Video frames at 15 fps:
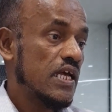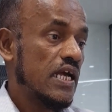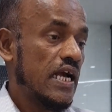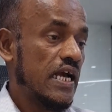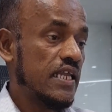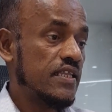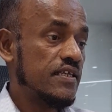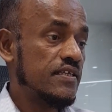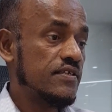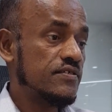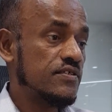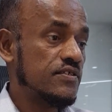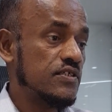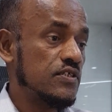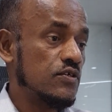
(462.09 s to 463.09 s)
Another
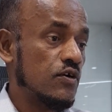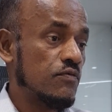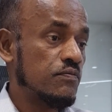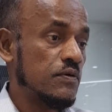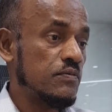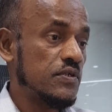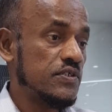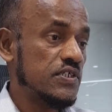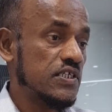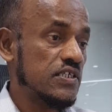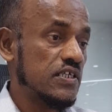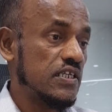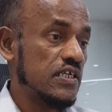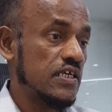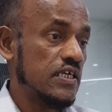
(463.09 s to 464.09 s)
study of publishing
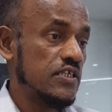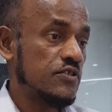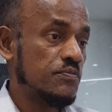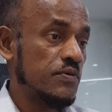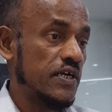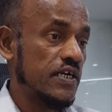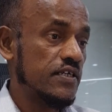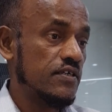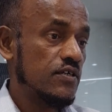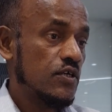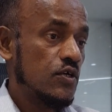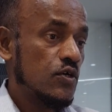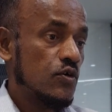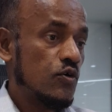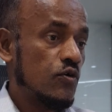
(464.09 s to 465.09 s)
delay spread
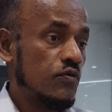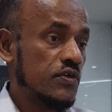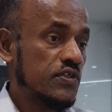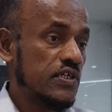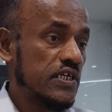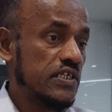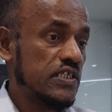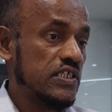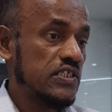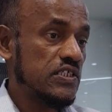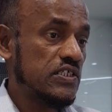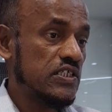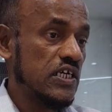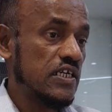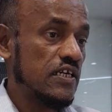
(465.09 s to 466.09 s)
over
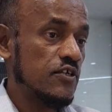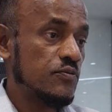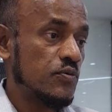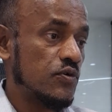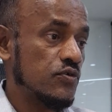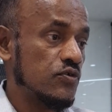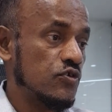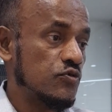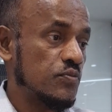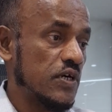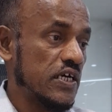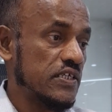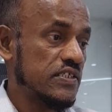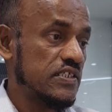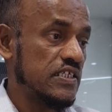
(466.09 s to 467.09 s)
13 journals produced
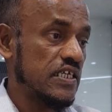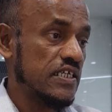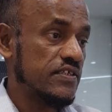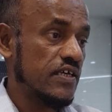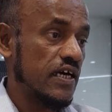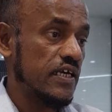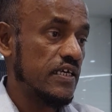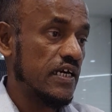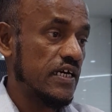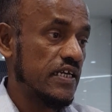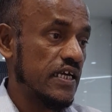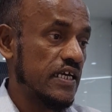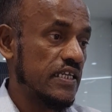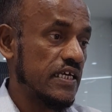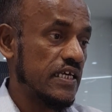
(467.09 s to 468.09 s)
by CSIR,
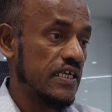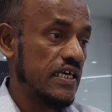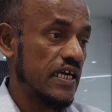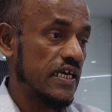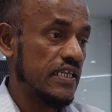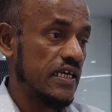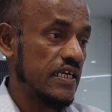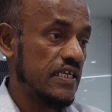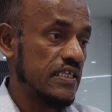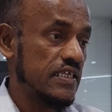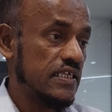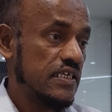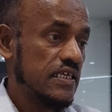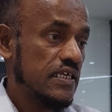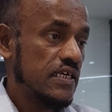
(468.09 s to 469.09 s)

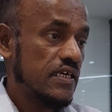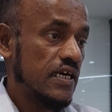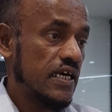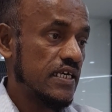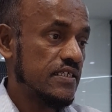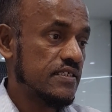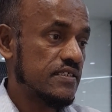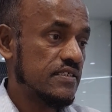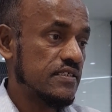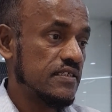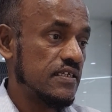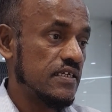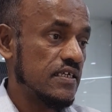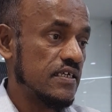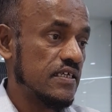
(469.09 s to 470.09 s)

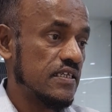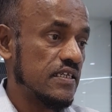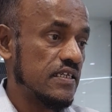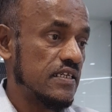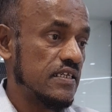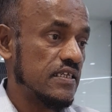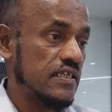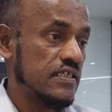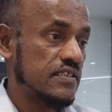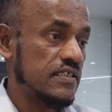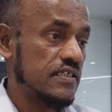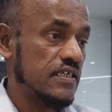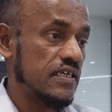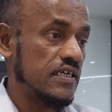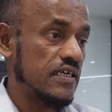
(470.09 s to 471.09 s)
NISCAIR,
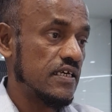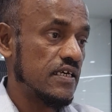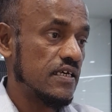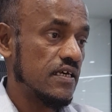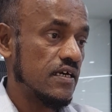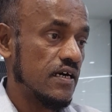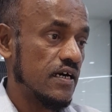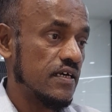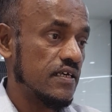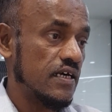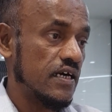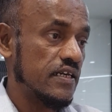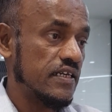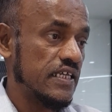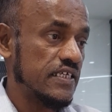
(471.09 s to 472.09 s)

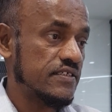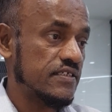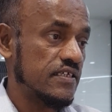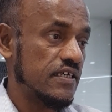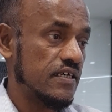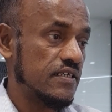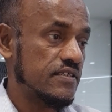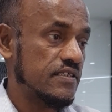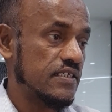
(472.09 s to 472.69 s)
CSIR, NESCAIR.